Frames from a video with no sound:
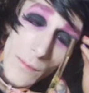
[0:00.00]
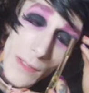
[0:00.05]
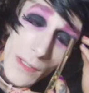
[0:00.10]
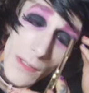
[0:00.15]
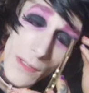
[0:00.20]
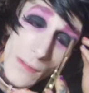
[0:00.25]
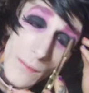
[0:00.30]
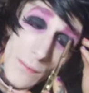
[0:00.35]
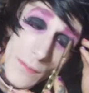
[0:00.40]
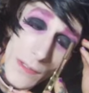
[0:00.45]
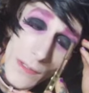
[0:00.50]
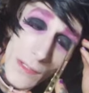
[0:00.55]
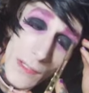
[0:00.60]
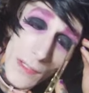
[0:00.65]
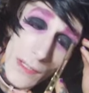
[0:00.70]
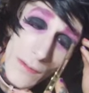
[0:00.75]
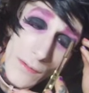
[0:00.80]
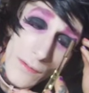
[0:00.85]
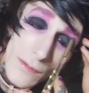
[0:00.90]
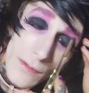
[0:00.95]
makeup, like
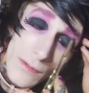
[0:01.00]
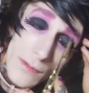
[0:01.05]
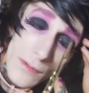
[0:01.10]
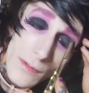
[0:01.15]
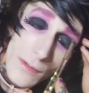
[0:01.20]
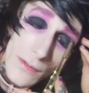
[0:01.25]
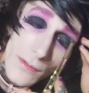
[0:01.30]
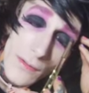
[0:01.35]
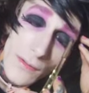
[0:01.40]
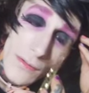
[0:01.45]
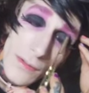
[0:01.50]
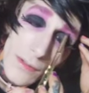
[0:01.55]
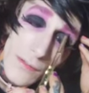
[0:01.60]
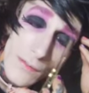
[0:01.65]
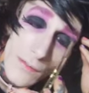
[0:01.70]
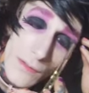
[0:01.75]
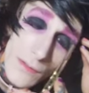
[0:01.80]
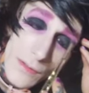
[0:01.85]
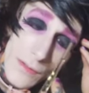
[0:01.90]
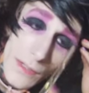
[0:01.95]
colors and
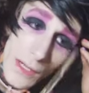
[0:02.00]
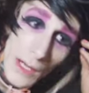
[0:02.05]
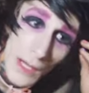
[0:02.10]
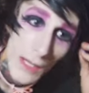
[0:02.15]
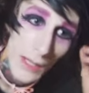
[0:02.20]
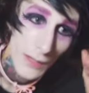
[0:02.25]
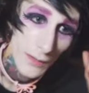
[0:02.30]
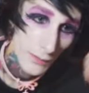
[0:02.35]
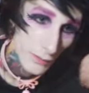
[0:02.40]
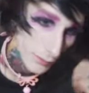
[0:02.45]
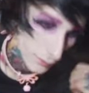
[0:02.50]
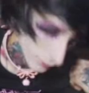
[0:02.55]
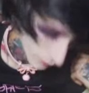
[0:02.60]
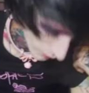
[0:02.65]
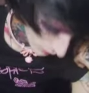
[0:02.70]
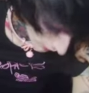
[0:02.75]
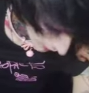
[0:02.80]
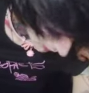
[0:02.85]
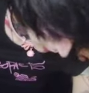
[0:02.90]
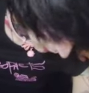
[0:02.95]
different styles.